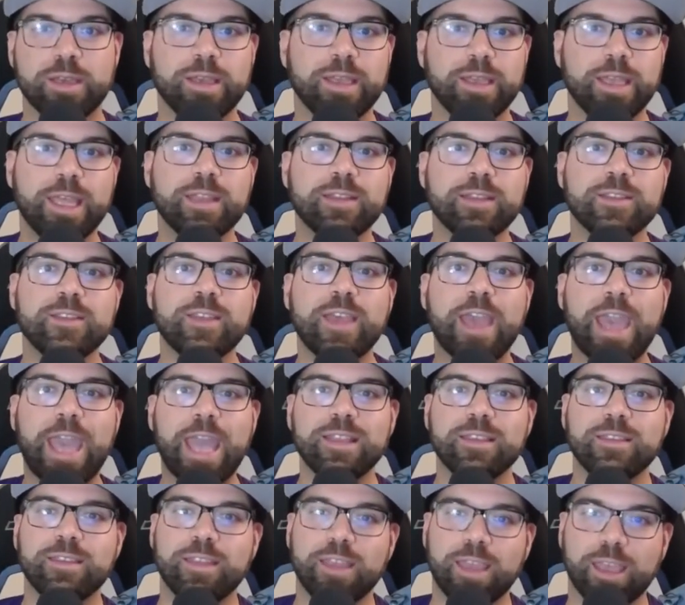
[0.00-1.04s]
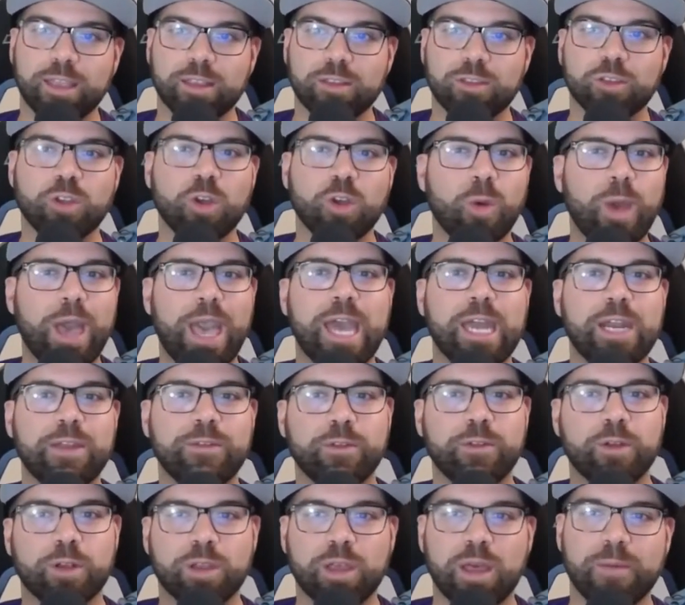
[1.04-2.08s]
intending to go out of
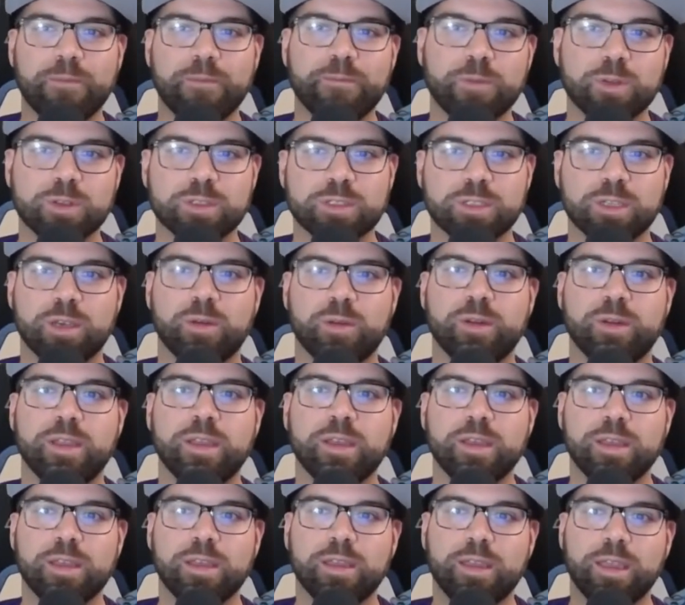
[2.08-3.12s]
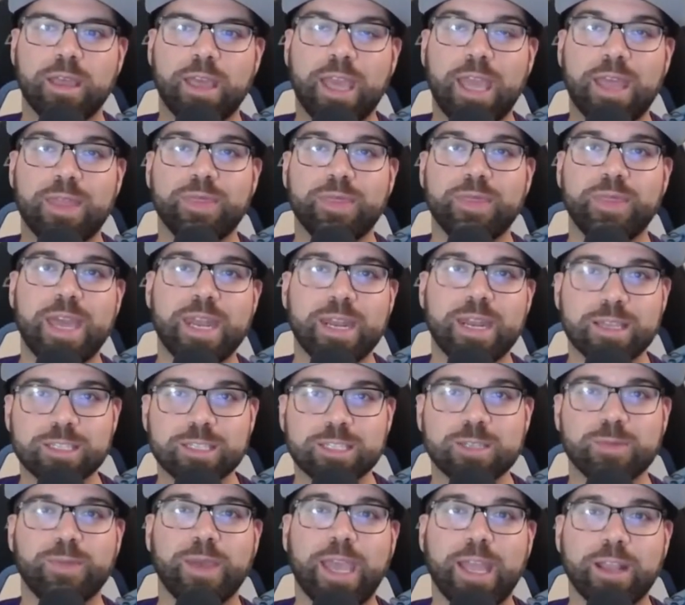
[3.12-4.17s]
your comfort zone and then
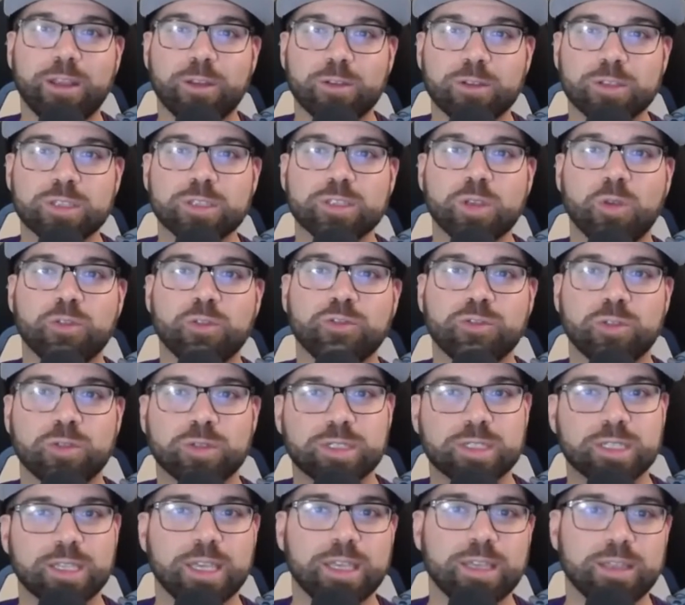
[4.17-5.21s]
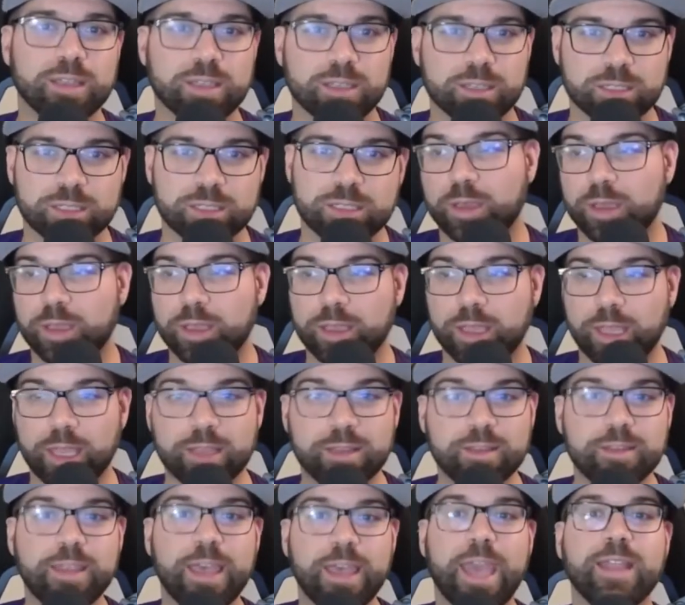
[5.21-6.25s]
expand your social skills,
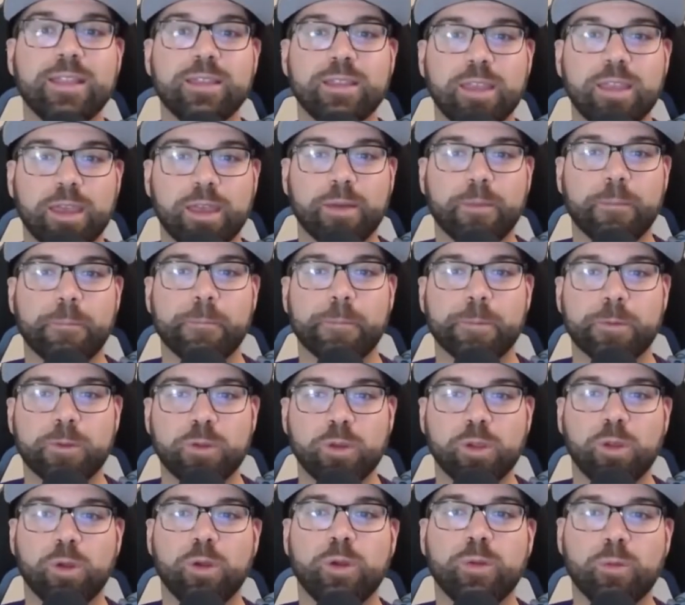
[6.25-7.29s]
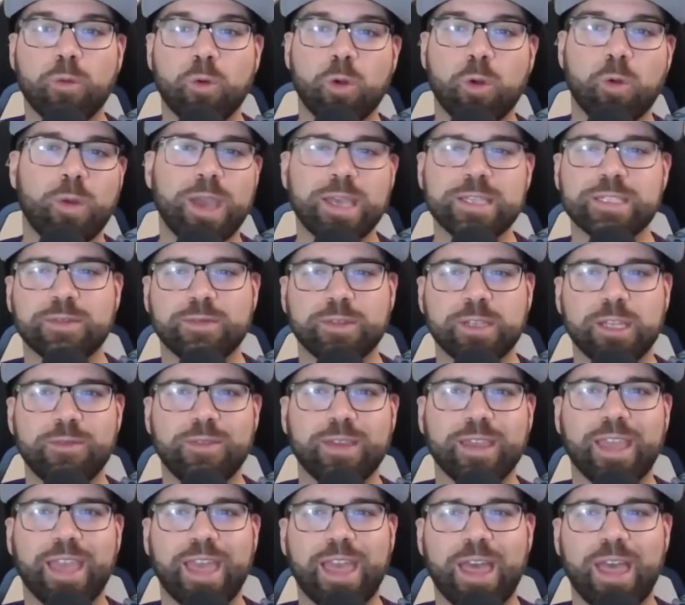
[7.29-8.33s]
intending to learn more ways of living
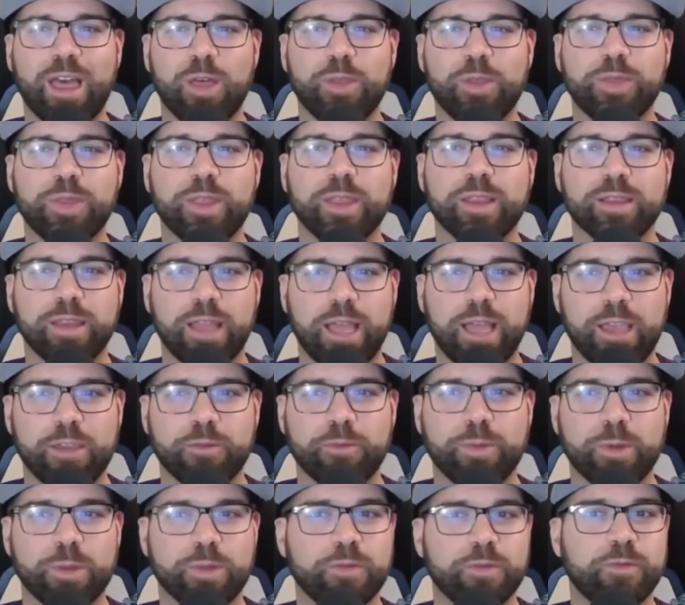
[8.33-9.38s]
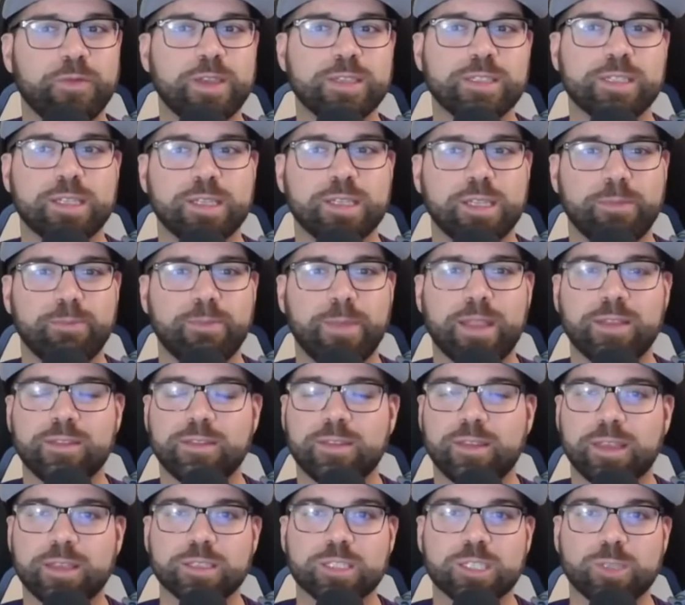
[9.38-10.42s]
a healthy life, both physically, mentally,
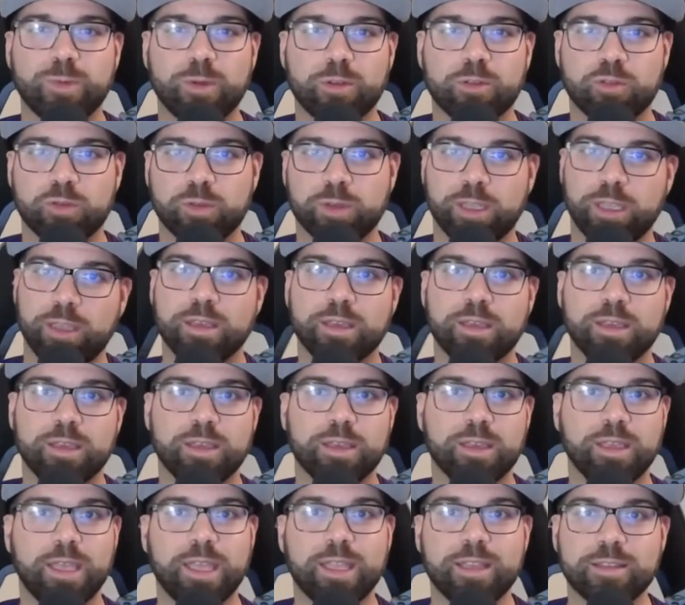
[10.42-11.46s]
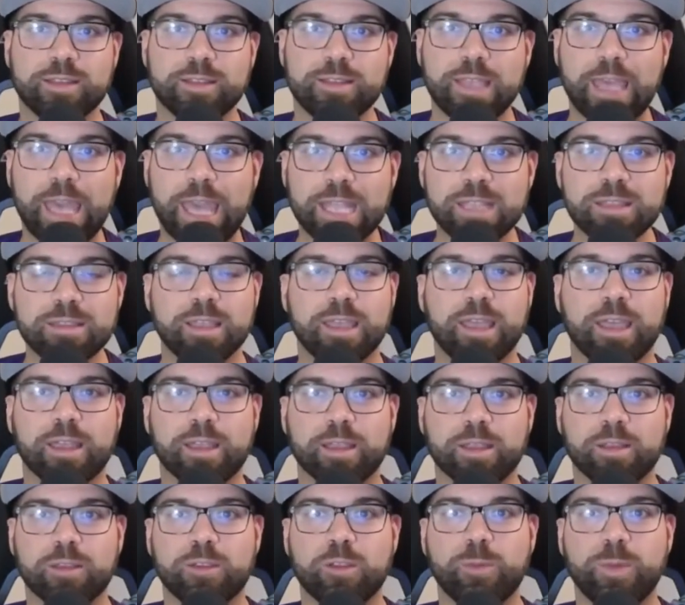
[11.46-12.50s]
and spiritually, intending
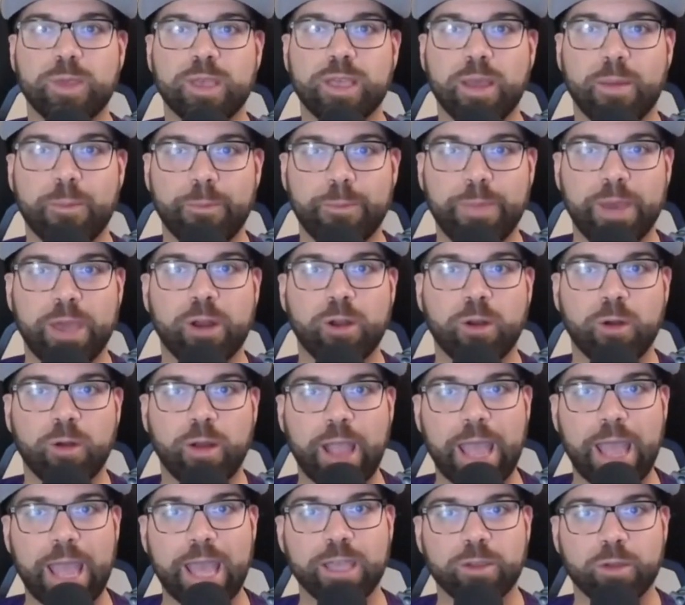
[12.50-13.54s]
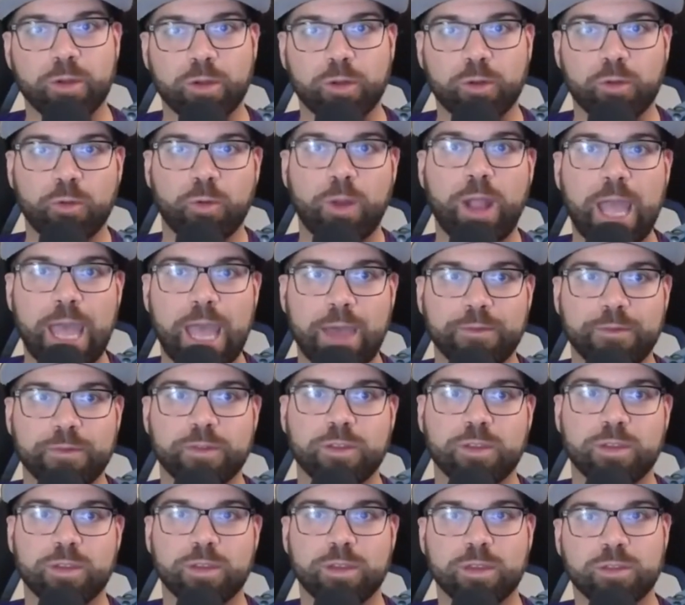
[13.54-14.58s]
to become better at your craft
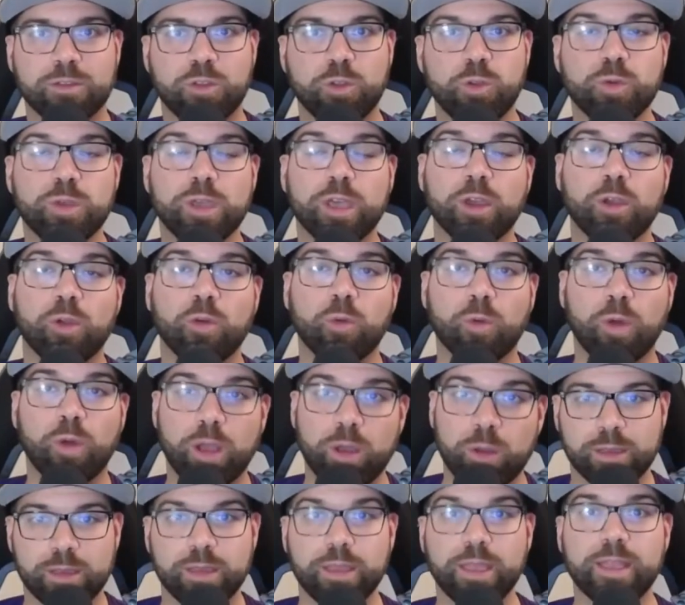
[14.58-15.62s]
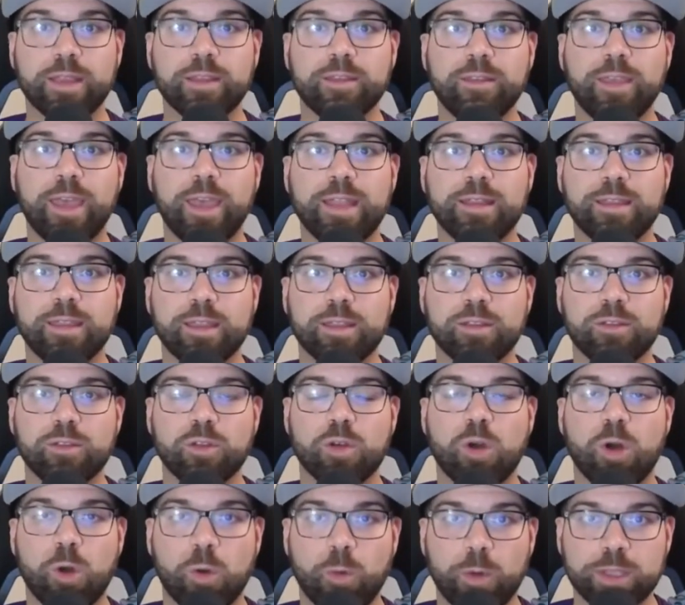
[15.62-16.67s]
so you can grow, intending to
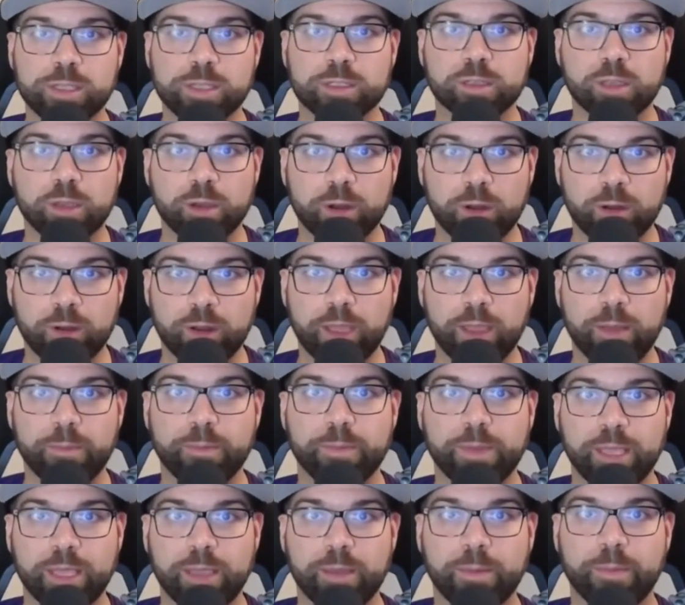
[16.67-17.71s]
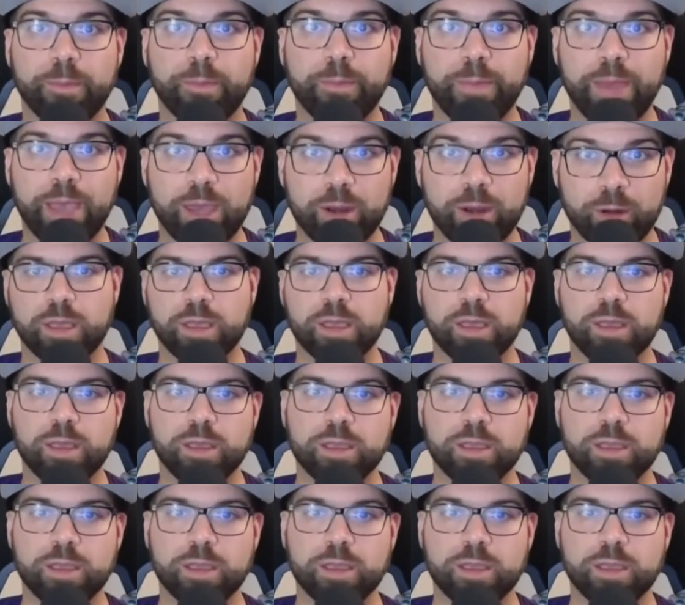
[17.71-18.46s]
always learn and be better.